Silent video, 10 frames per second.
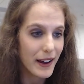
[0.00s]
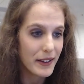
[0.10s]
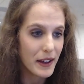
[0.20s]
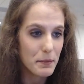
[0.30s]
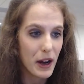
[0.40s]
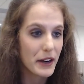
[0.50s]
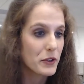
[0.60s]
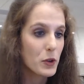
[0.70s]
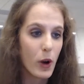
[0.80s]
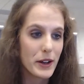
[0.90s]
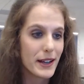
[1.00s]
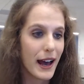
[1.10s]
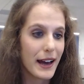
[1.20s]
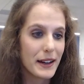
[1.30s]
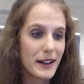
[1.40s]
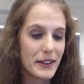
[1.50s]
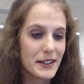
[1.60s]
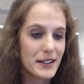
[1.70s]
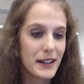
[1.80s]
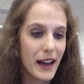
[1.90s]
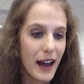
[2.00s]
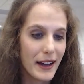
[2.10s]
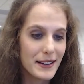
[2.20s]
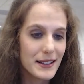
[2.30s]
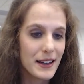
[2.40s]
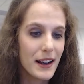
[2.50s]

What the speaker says: And then Brad, if you want to add anything to the end,